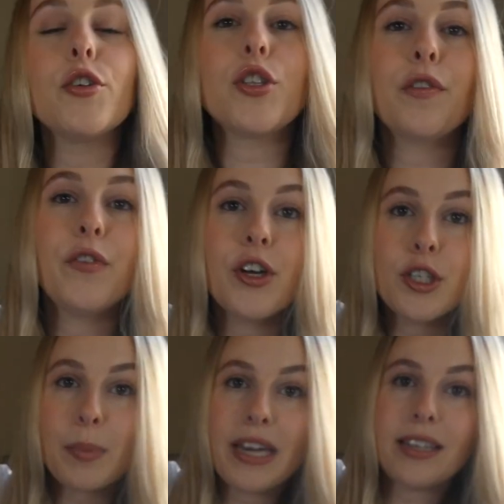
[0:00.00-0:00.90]
So the
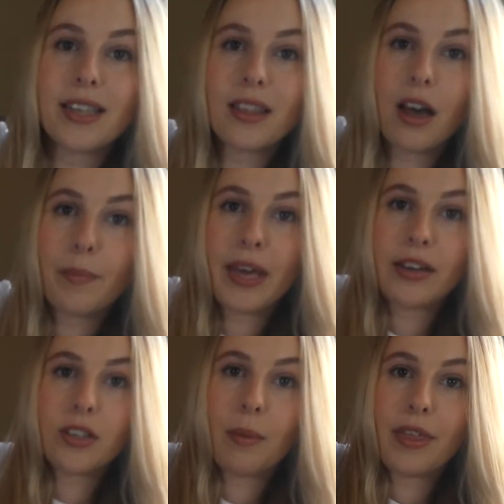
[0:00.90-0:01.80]
first piece that I
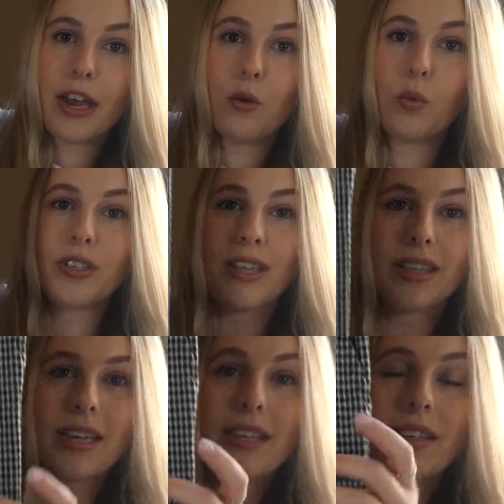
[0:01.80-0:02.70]
picked up then was
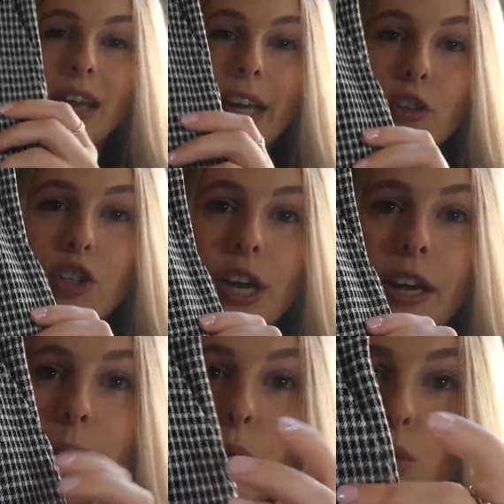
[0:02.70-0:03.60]
these like
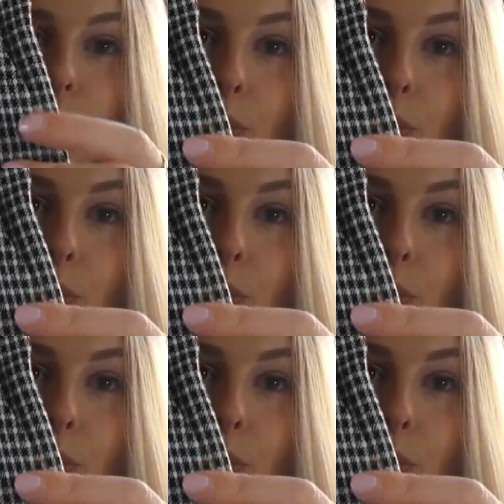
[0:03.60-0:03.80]
checkerboard